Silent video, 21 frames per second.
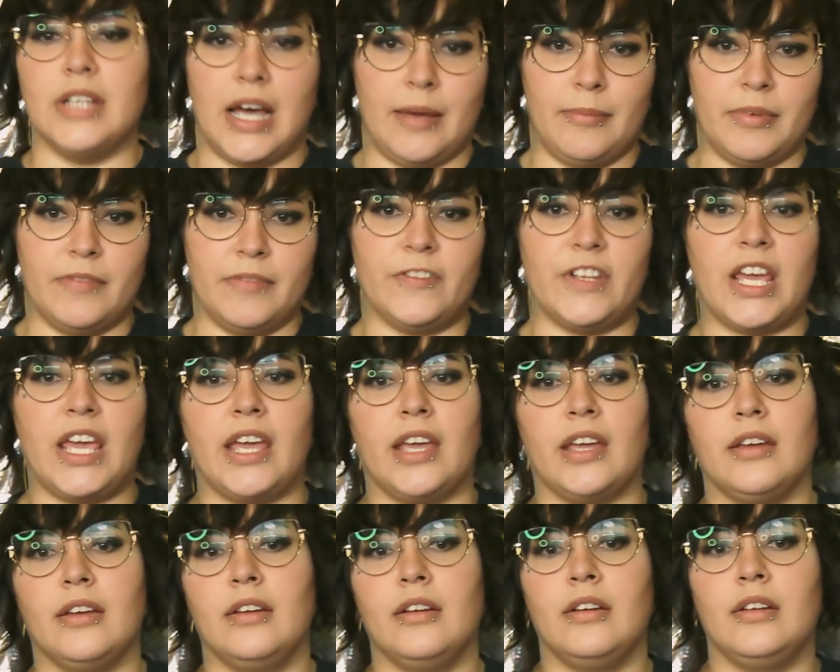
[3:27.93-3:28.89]
Time of
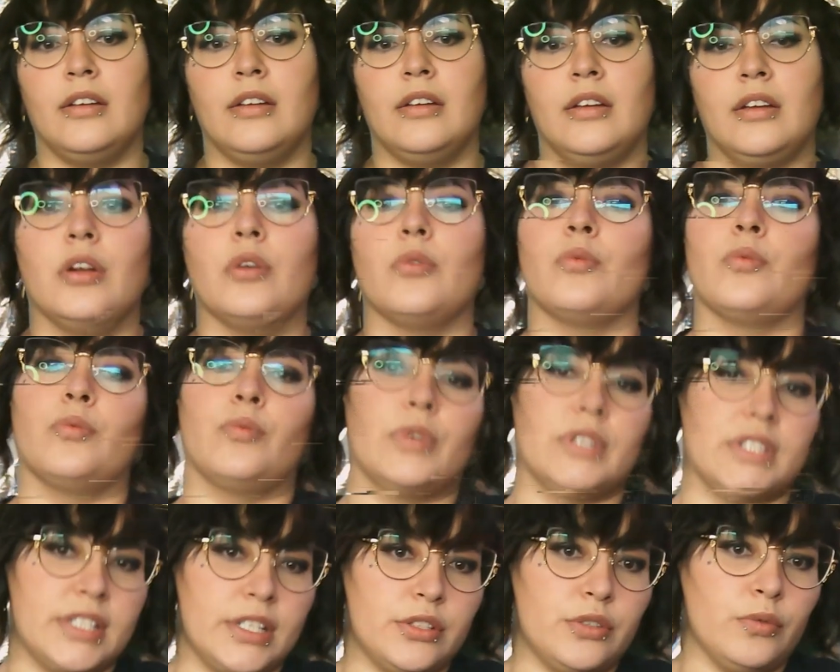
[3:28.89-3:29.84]
day.
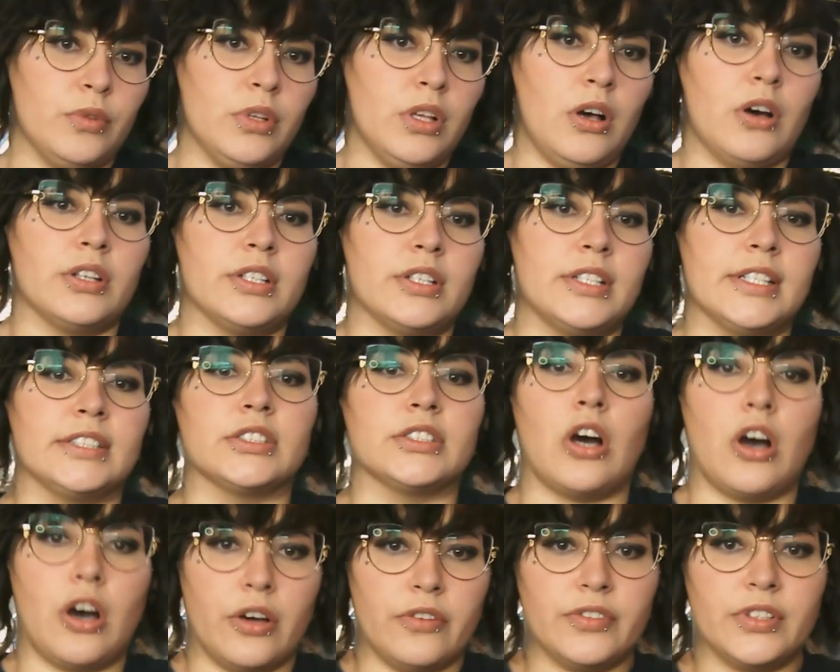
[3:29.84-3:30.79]
Residual hauntings
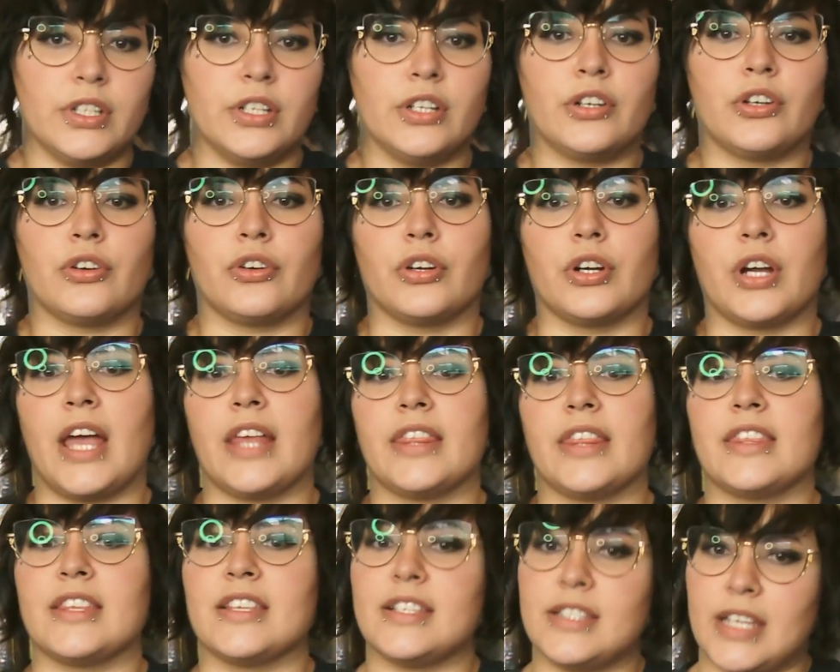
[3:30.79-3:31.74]
often occur
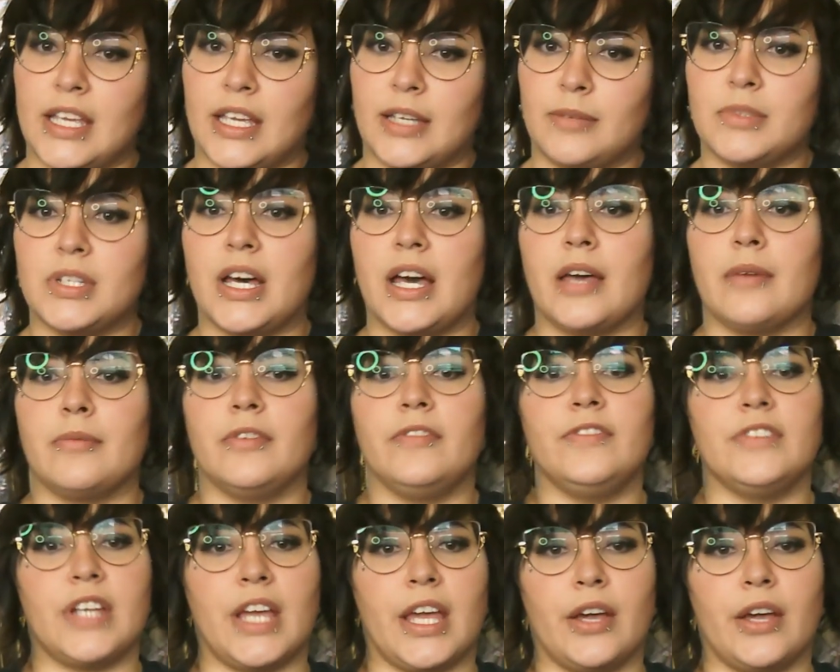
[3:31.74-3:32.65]
at the same time of